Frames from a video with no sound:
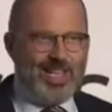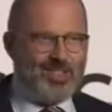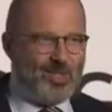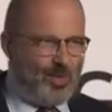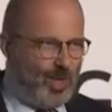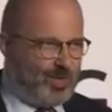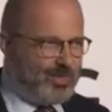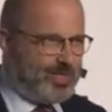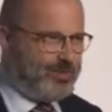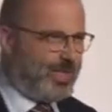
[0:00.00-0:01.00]
That's the role of
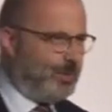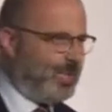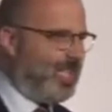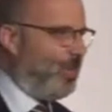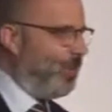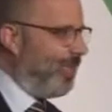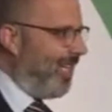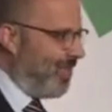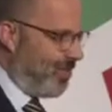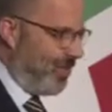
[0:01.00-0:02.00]
the Development
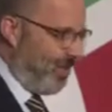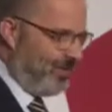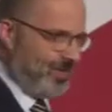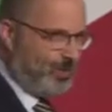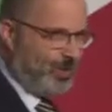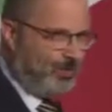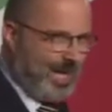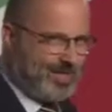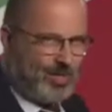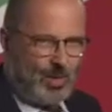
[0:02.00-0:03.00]
Coordination Office. We
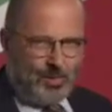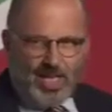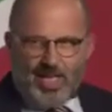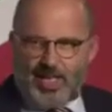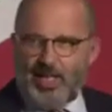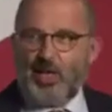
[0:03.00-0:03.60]
backstop an